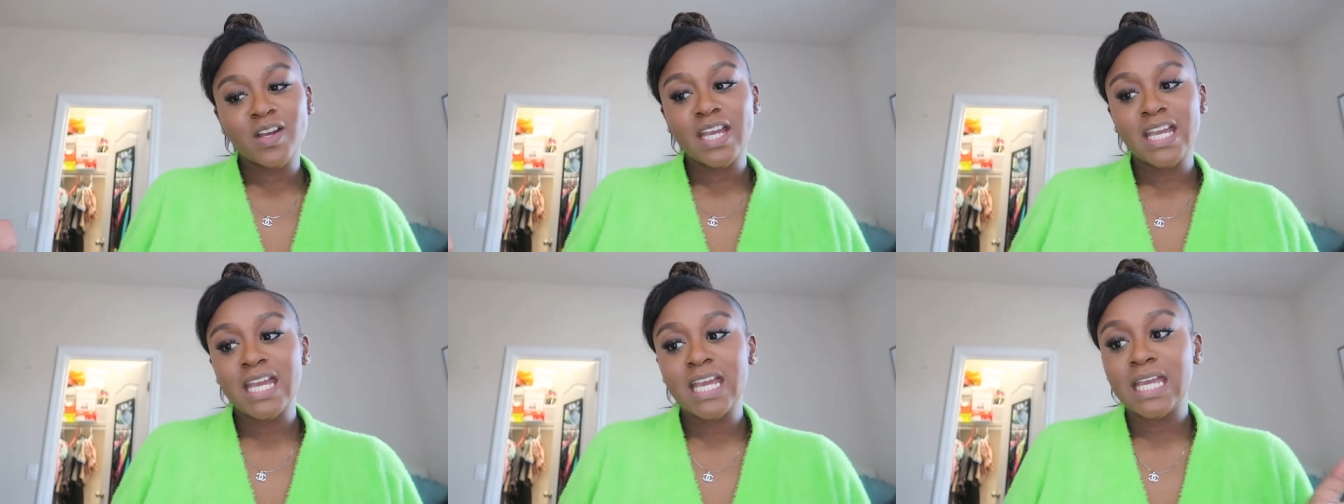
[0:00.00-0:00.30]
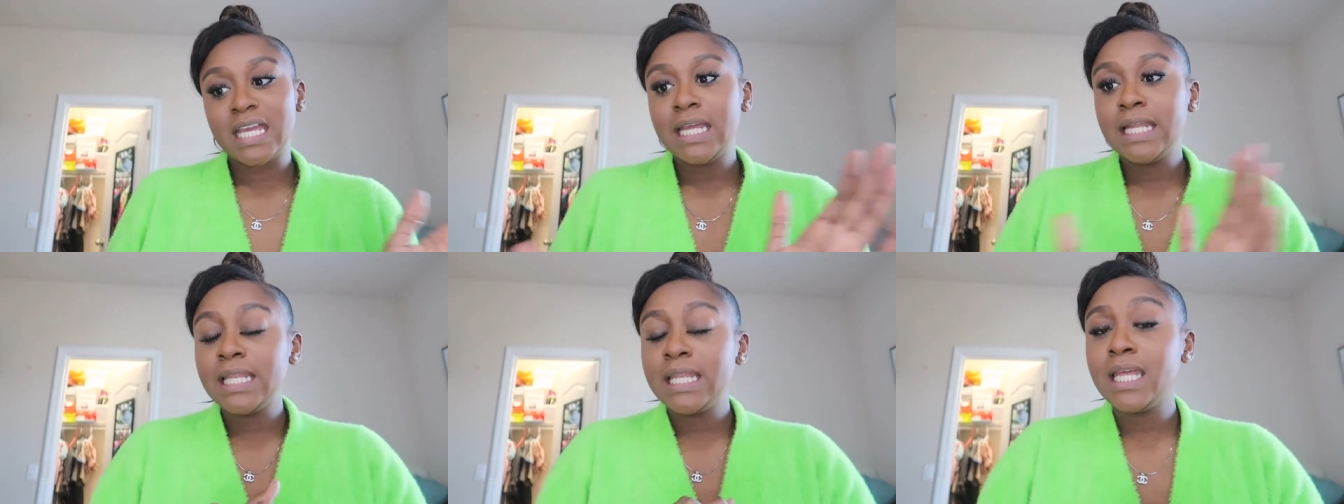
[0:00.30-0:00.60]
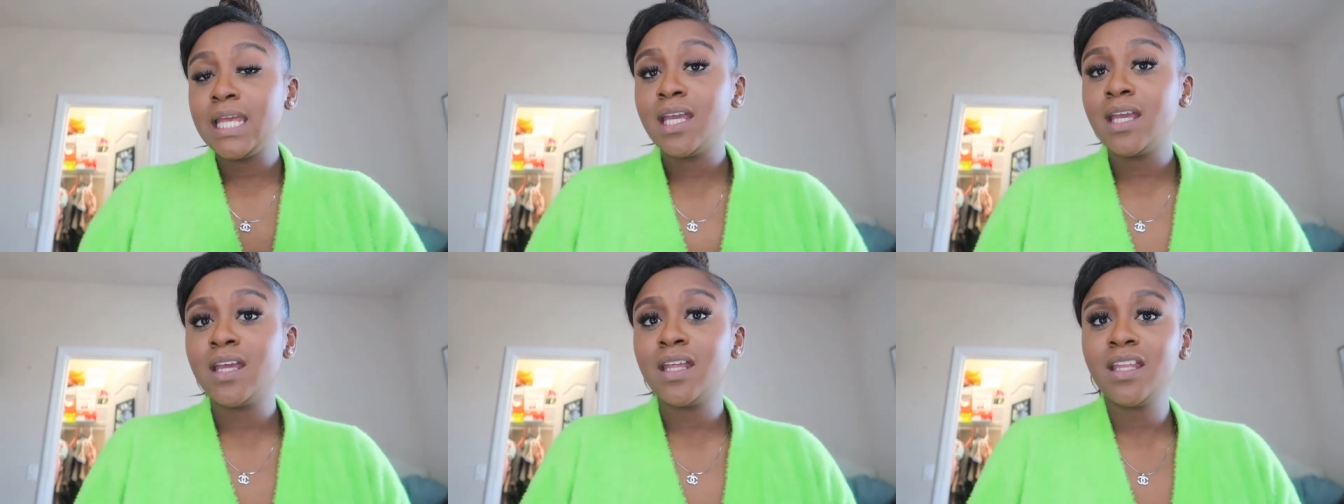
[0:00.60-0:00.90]
And
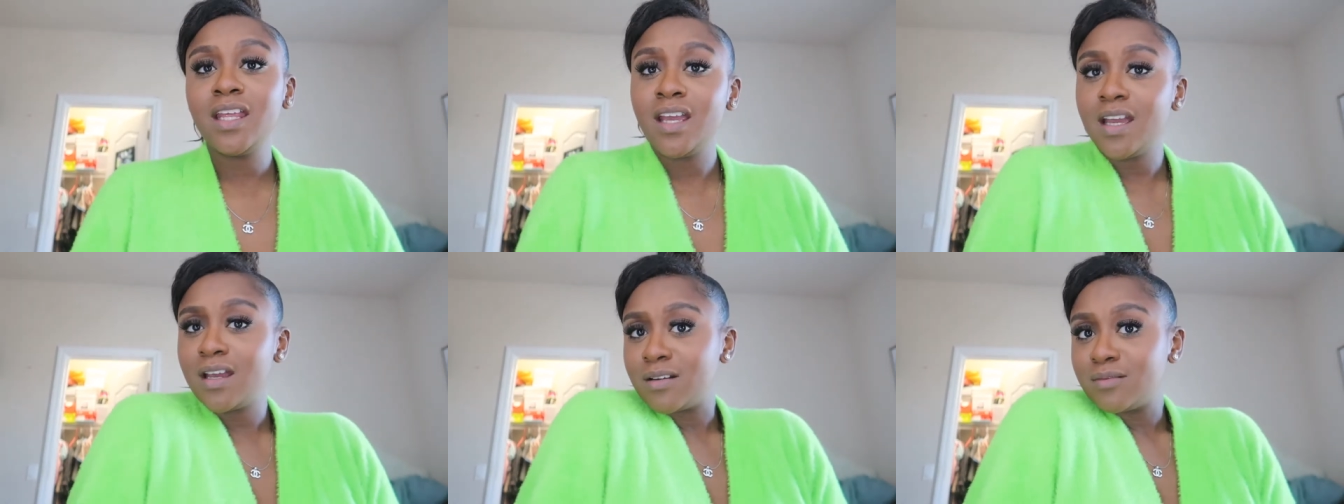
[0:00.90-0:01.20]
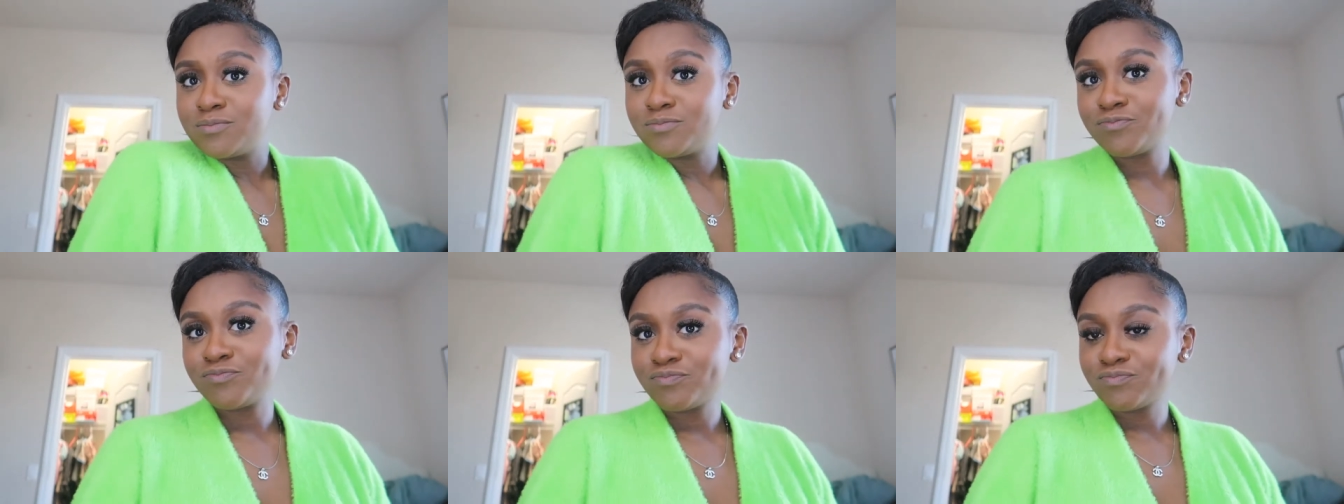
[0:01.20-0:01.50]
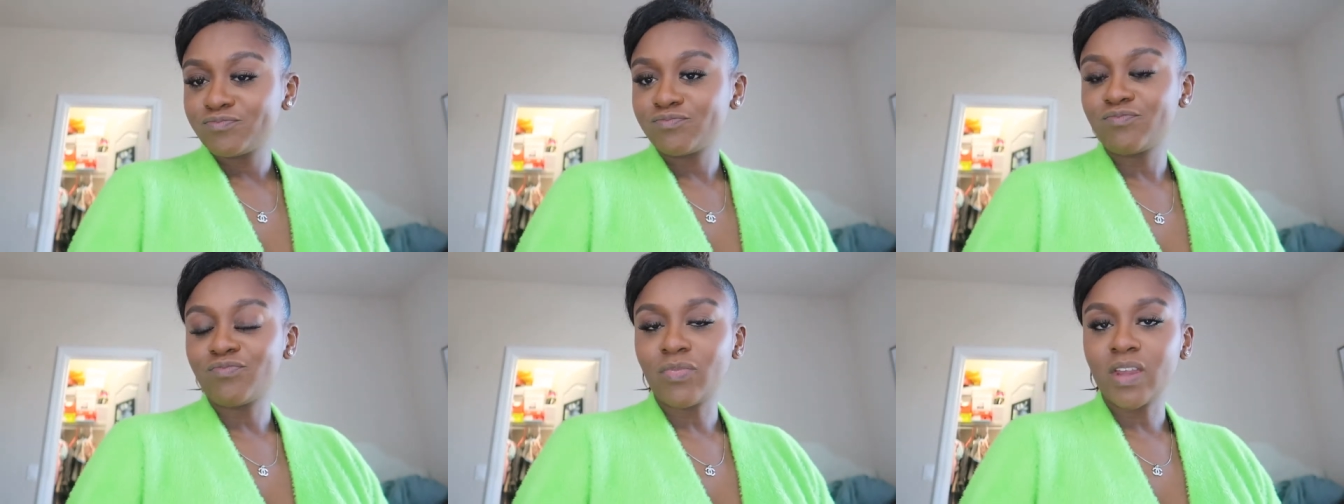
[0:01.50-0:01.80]
then yeah,
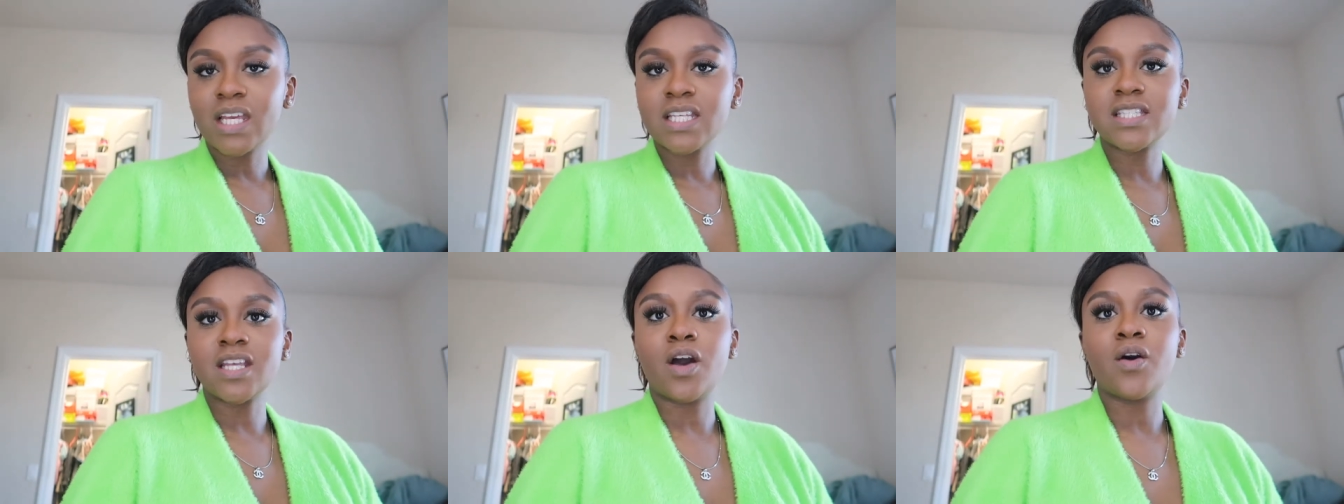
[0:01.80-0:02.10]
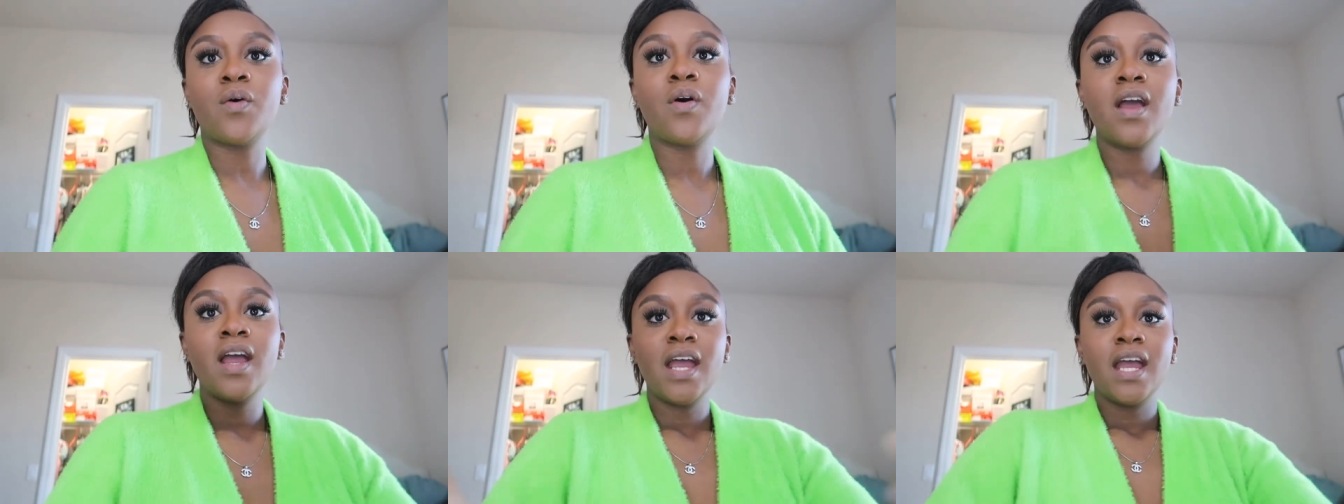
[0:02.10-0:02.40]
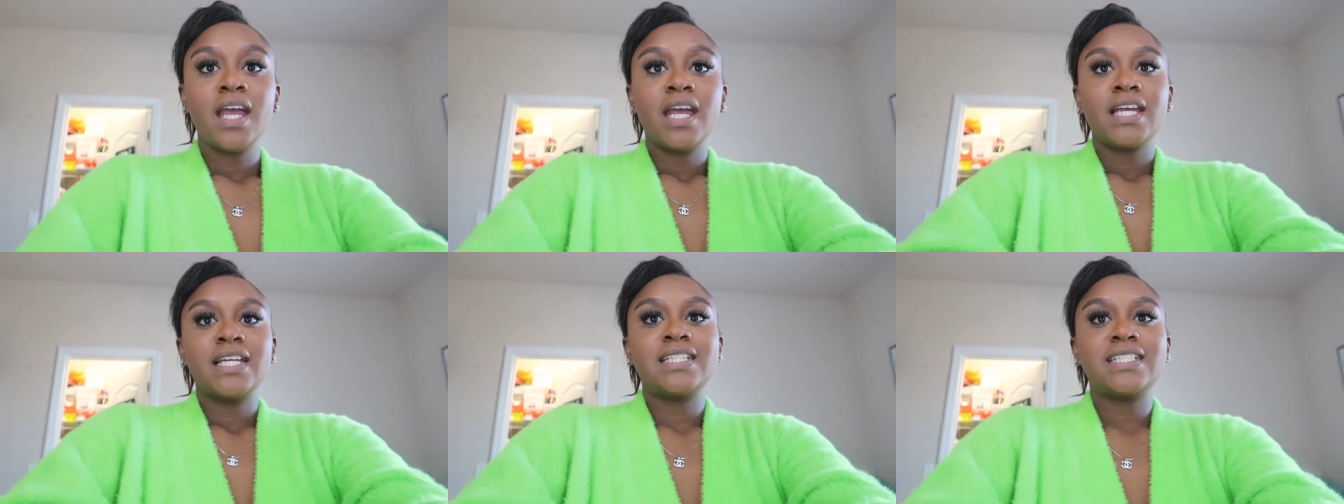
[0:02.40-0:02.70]
so
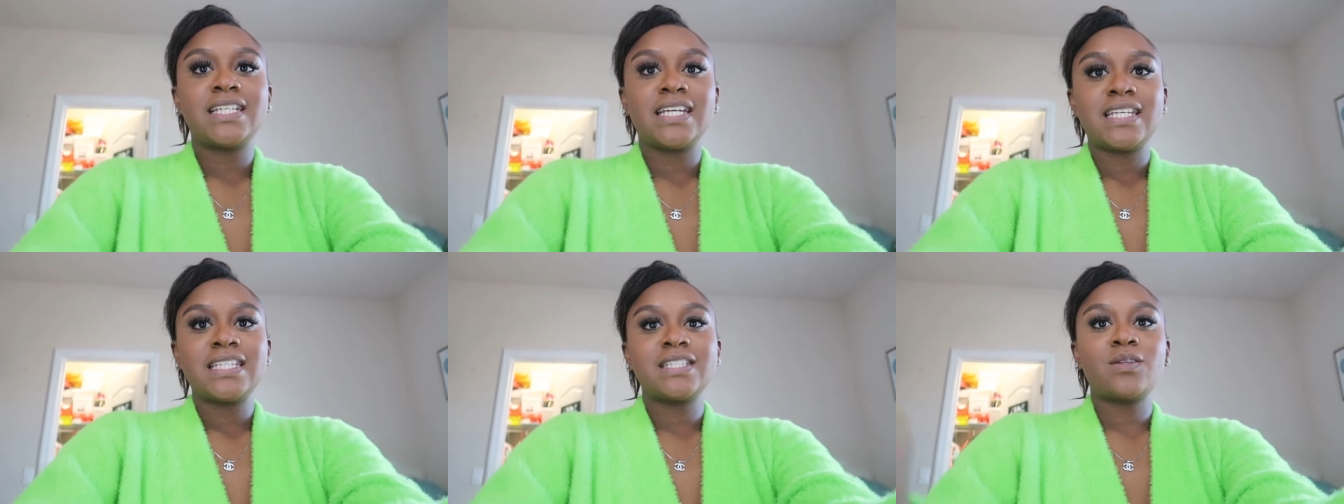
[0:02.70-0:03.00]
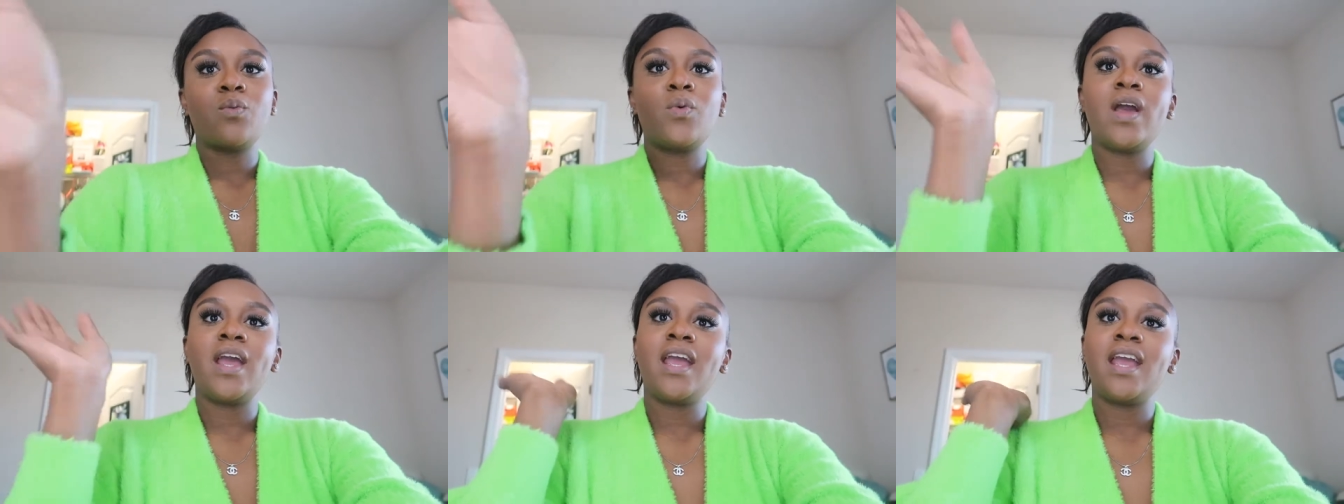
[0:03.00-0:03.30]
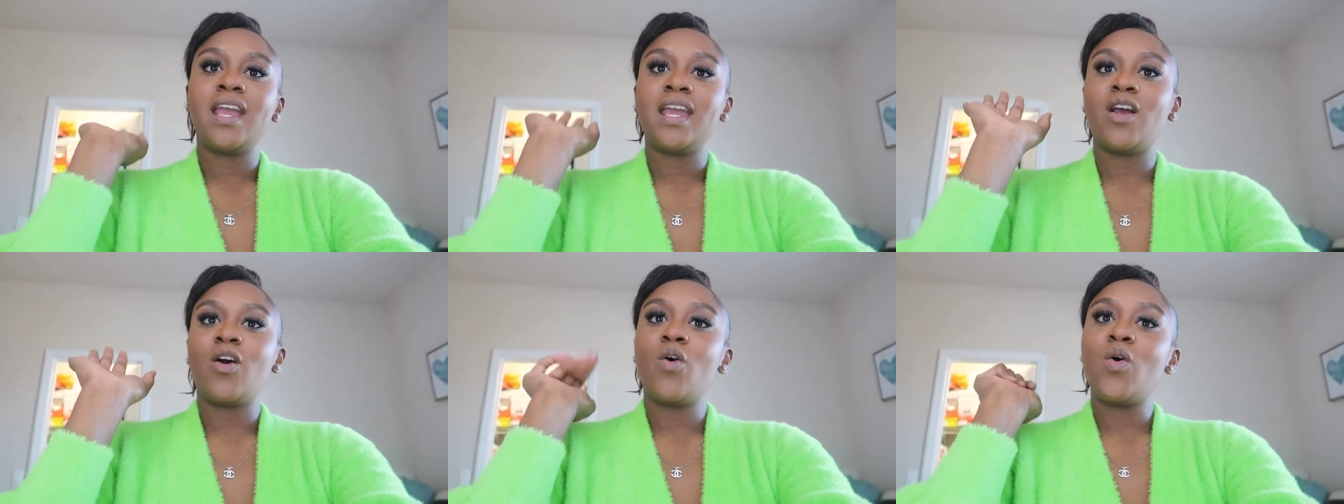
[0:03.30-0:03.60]
just
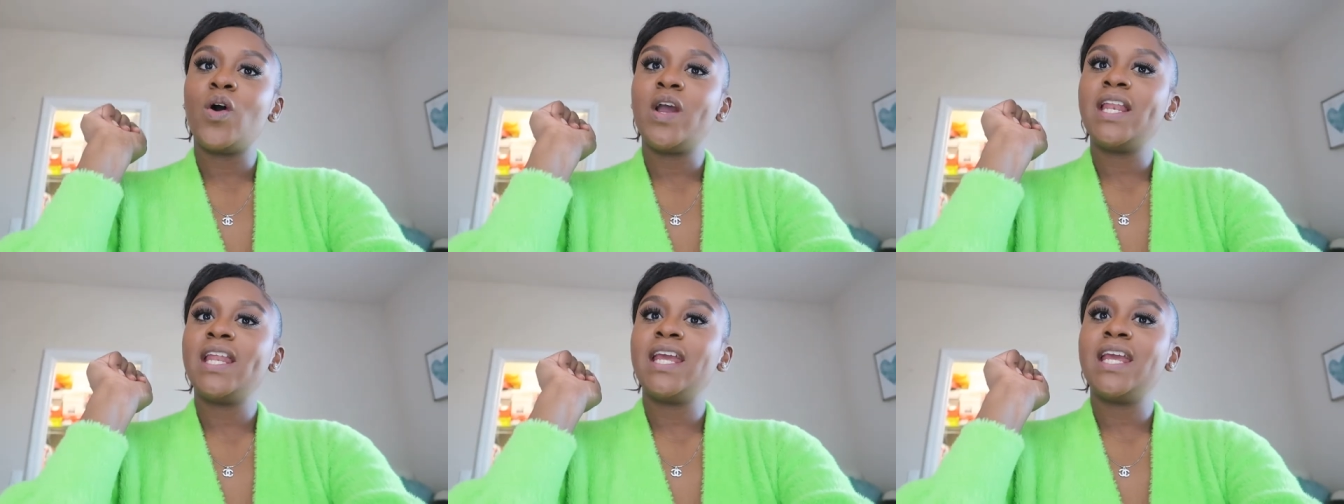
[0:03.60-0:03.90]
wait on